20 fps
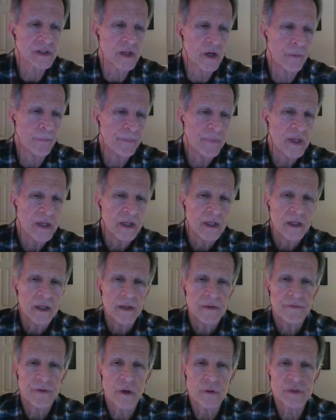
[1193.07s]
So,
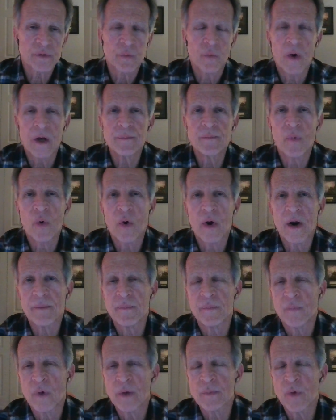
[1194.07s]
folks, one
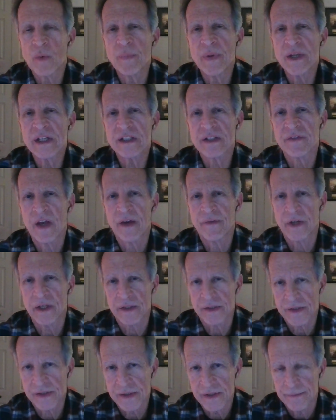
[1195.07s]
more one more piece of
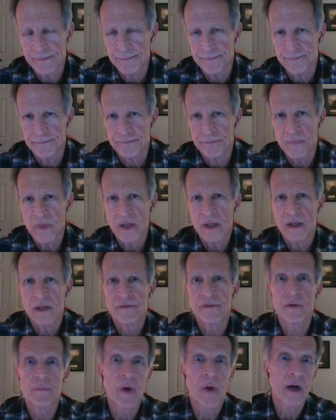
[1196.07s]
evidence
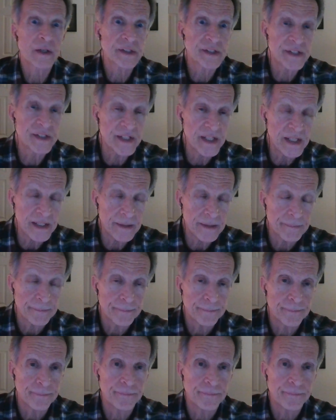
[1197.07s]
for Markus D.